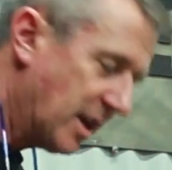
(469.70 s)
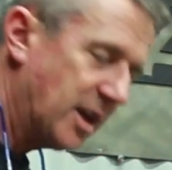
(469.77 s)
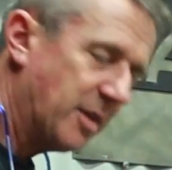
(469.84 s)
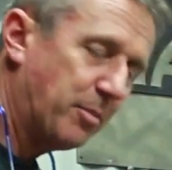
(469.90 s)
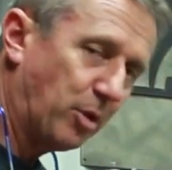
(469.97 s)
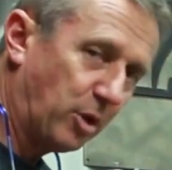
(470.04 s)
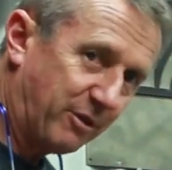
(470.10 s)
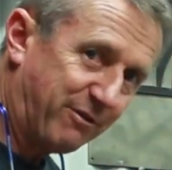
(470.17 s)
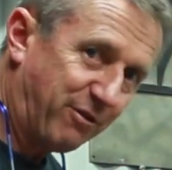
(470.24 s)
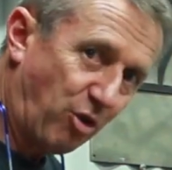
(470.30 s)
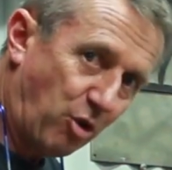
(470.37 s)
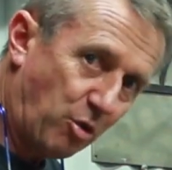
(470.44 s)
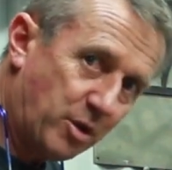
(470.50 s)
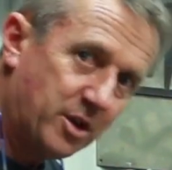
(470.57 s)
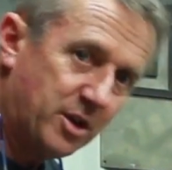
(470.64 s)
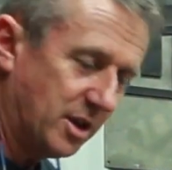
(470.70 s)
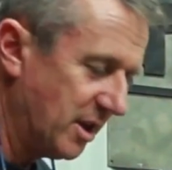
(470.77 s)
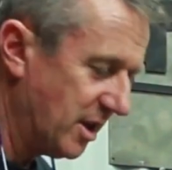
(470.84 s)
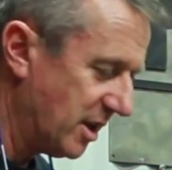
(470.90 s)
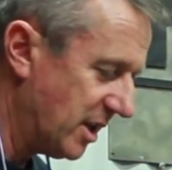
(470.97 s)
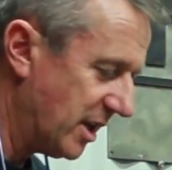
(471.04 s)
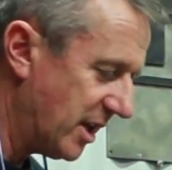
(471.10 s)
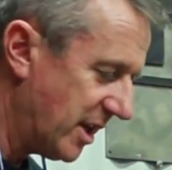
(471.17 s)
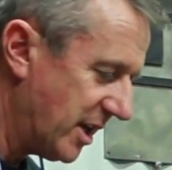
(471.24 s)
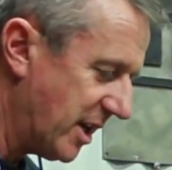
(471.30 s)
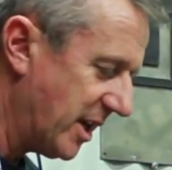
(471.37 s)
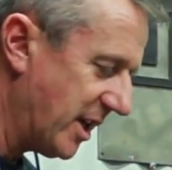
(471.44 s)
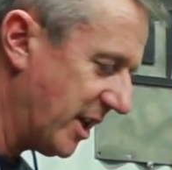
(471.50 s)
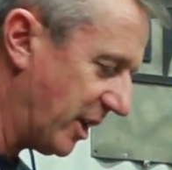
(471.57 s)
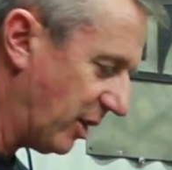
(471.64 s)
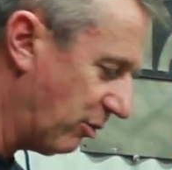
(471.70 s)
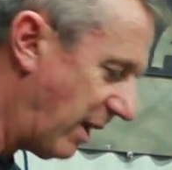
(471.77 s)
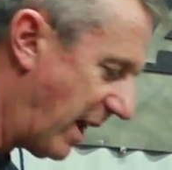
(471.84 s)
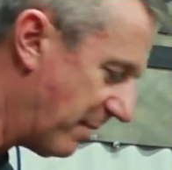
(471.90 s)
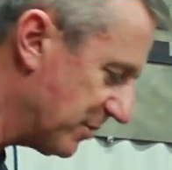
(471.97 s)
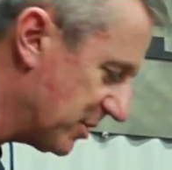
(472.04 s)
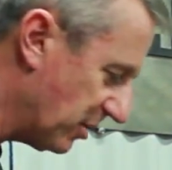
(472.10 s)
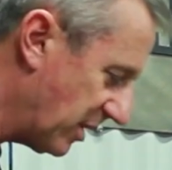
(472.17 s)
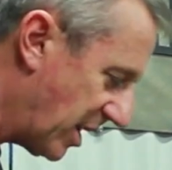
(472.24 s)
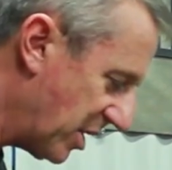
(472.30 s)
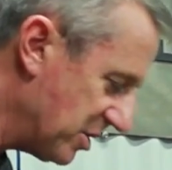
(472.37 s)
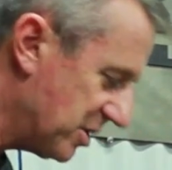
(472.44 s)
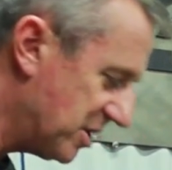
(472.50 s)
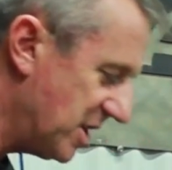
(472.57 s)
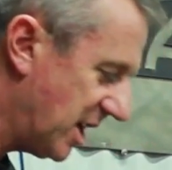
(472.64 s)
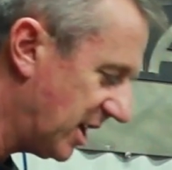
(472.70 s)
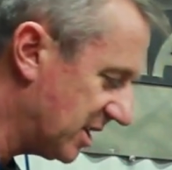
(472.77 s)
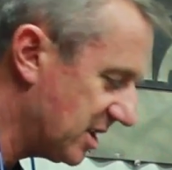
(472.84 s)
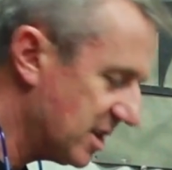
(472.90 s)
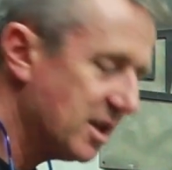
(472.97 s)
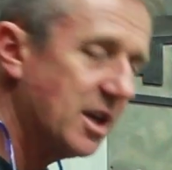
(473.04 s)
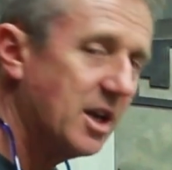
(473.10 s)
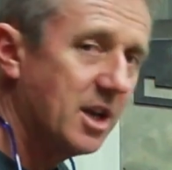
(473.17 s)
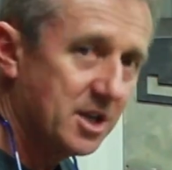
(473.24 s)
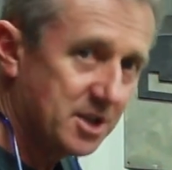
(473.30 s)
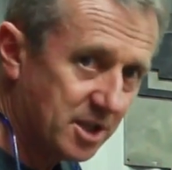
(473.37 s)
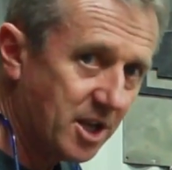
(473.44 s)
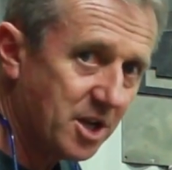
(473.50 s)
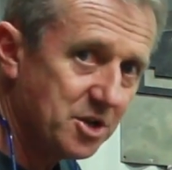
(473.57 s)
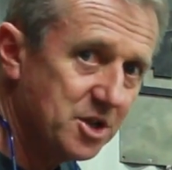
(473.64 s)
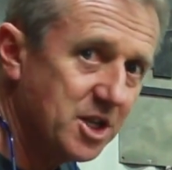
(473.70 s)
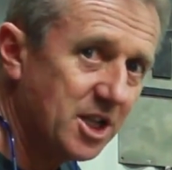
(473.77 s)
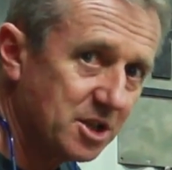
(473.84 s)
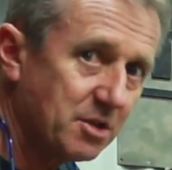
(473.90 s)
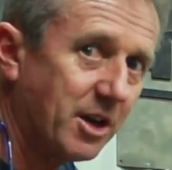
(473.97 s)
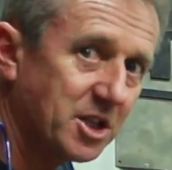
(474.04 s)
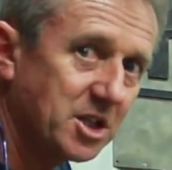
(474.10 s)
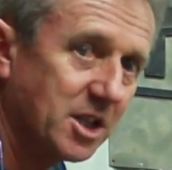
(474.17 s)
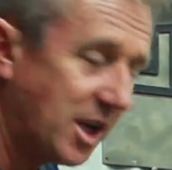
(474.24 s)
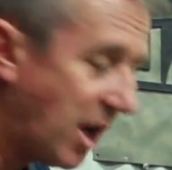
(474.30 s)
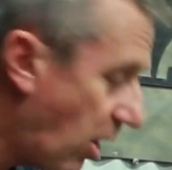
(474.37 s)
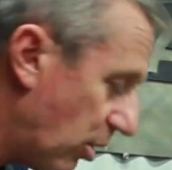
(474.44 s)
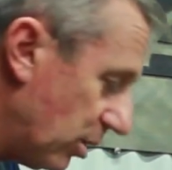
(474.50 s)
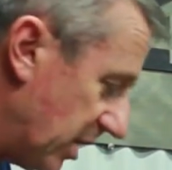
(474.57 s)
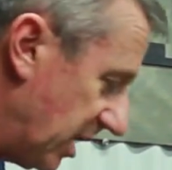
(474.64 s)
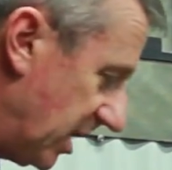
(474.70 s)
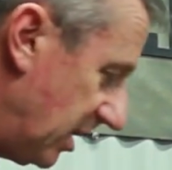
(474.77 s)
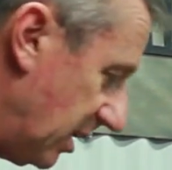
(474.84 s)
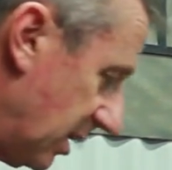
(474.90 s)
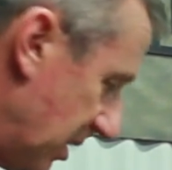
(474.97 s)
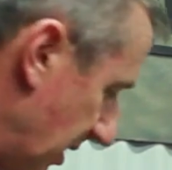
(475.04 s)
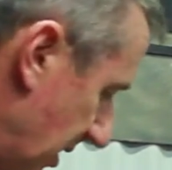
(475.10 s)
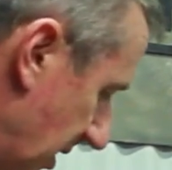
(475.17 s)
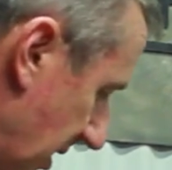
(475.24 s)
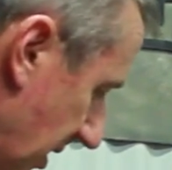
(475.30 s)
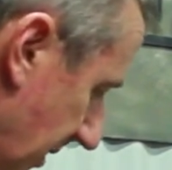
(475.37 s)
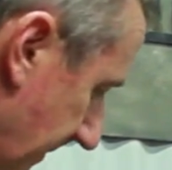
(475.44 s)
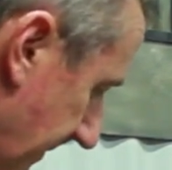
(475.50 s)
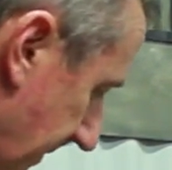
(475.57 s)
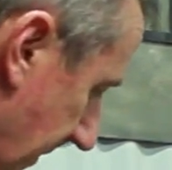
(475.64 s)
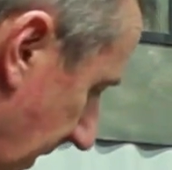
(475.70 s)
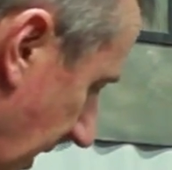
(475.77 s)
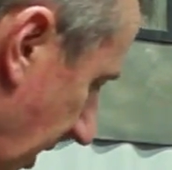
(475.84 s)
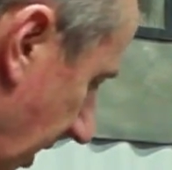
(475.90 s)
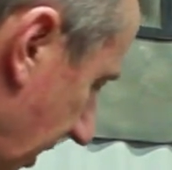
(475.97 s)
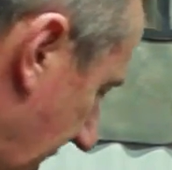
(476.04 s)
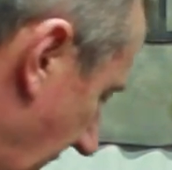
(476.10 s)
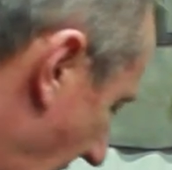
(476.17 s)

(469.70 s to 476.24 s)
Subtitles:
you pull it forward and it grabs on those nicks. So those nicks are actually holding, and it